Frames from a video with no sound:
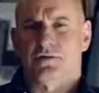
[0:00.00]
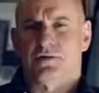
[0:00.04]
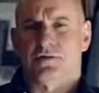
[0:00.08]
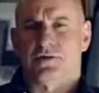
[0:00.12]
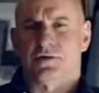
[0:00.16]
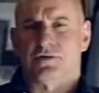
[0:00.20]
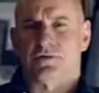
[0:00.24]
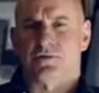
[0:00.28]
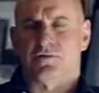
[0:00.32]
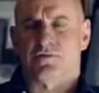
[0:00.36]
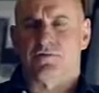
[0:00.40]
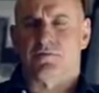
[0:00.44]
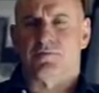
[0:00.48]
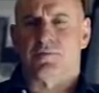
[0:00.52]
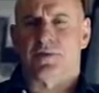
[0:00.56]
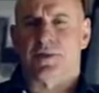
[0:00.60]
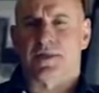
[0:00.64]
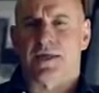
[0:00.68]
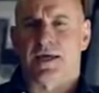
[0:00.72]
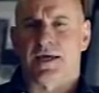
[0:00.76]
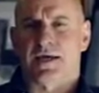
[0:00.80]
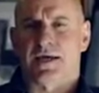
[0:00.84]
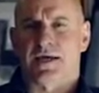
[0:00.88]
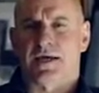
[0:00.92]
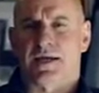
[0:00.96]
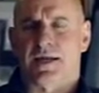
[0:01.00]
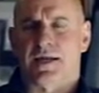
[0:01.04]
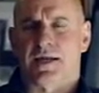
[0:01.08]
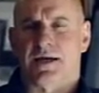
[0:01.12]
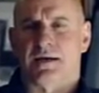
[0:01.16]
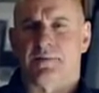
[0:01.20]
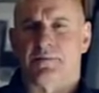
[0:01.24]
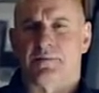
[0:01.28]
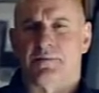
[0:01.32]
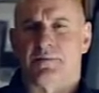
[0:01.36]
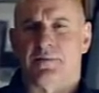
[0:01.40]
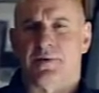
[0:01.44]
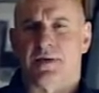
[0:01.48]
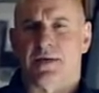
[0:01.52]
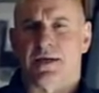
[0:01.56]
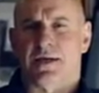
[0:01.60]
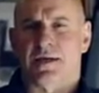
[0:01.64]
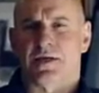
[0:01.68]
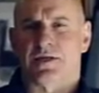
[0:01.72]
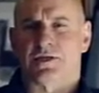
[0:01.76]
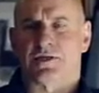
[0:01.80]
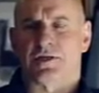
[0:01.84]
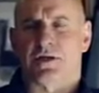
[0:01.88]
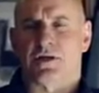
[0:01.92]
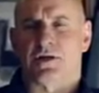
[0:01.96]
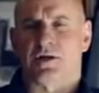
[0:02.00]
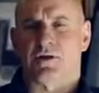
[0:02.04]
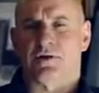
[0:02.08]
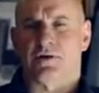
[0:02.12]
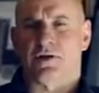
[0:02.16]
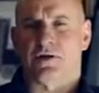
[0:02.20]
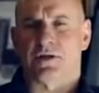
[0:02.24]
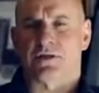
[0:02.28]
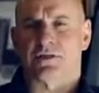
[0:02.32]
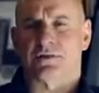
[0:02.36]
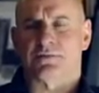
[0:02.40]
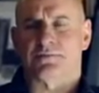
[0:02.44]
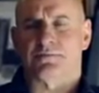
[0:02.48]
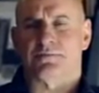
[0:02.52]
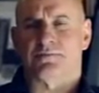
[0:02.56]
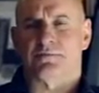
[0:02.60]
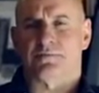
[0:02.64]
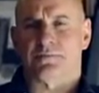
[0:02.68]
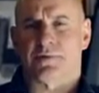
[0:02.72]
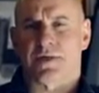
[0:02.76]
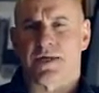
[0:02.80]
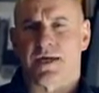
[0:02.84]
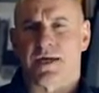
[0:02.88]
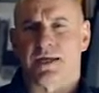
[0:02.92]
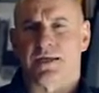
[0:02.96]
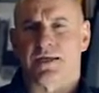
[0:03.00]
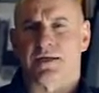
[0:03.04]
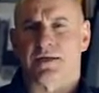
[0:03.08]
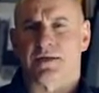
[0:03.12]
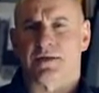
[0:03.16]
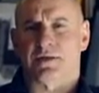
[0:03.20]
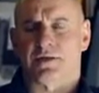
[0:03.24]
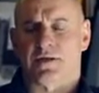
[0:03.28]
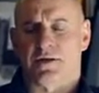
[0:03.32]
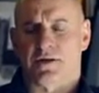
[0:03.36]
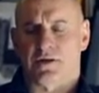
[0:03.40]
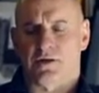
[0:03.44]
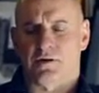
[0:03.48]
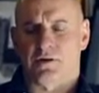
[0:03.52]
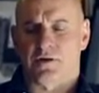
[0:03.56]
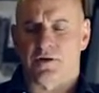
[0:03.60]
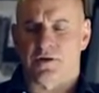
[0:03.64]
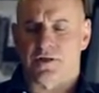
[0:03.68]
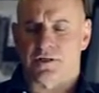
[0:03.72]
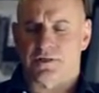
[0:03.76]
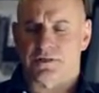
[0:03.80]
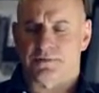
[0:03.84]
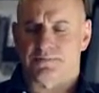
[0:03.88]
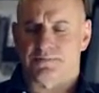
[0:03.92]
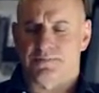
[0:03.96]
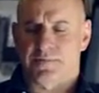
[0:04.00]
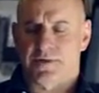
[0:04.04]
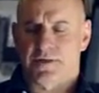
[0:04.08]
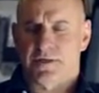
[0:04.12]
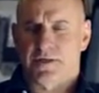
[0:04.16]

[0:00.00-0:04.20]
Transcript: to the sort of Mathega Club, English colonialism, Kenyan colonialism.